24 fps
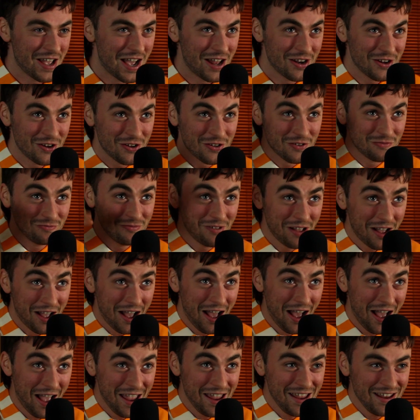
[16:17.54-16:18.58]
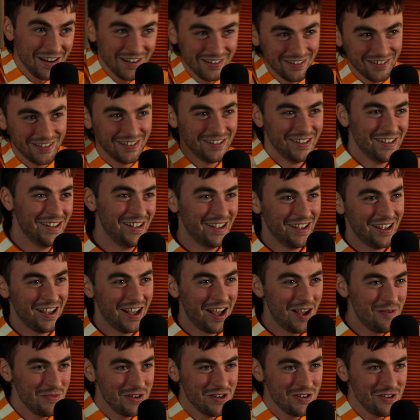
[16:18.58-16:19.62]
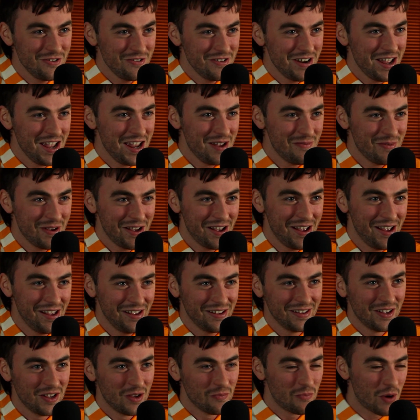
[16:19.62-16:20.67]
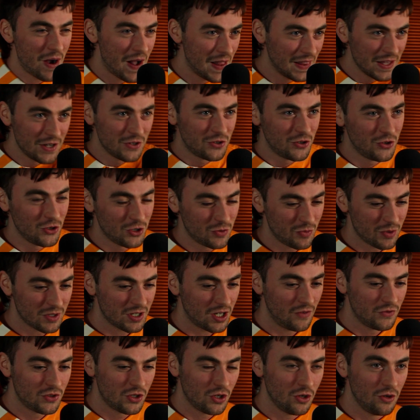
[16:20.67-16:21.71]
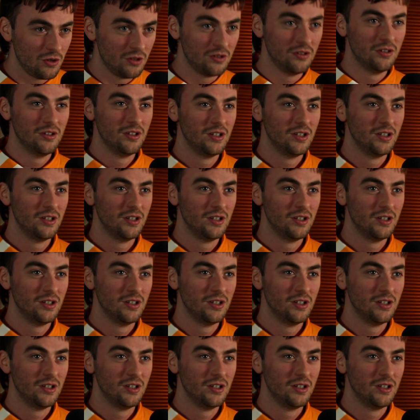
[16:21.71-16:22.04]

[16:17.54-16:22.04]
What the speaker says: I don't know. Hi, I'm the new neighbour. But I'll introduce myself soon.